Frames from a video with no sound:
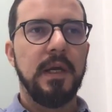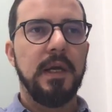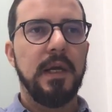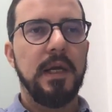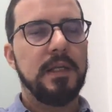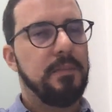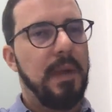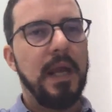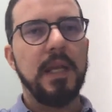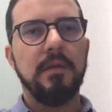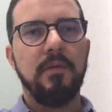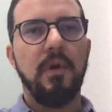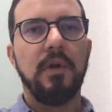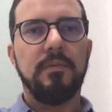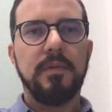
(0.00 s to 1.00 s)
It's mainly
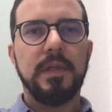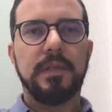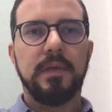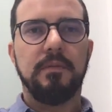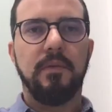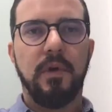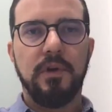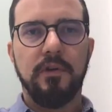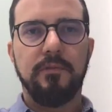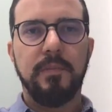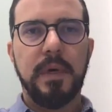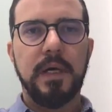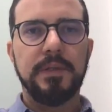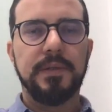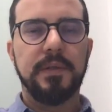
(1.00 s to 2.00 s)
worked with word of
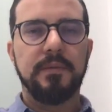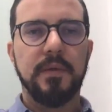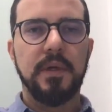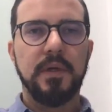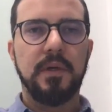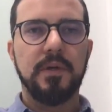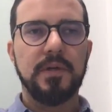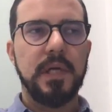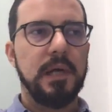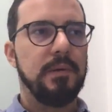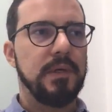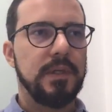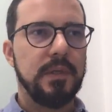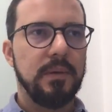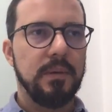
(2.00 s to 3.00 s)
mouth because I
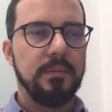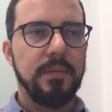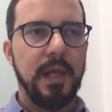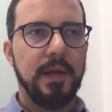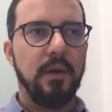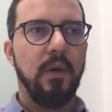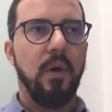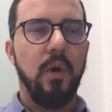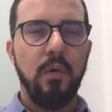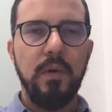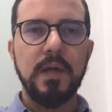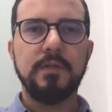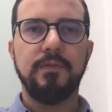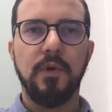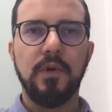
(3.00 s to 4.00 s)
was like
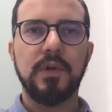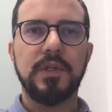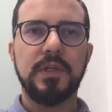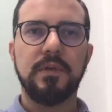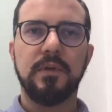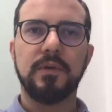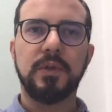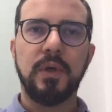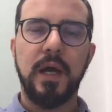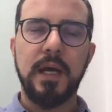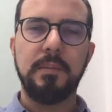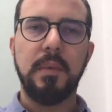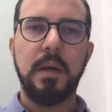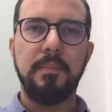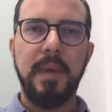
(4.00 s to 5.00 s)
always focusing on trying
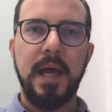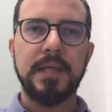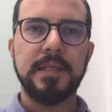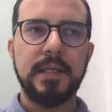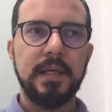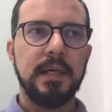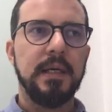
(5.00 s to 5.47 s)
my best